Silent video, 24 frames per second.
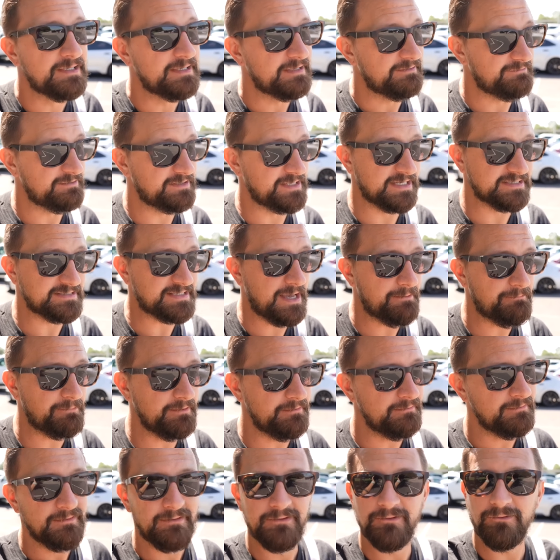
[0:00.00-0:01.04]
If it does
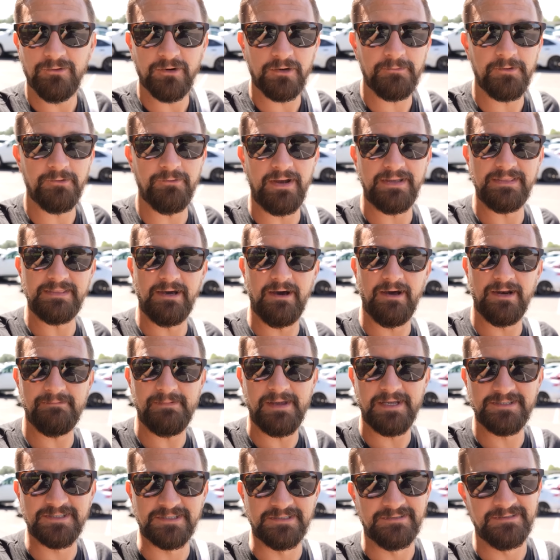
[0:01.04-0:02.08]
happen, we're gonna be riding the Haunted
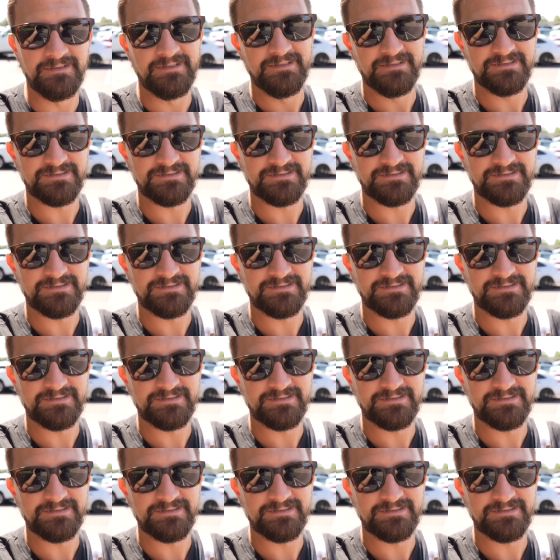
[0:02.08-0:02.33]
Mansion.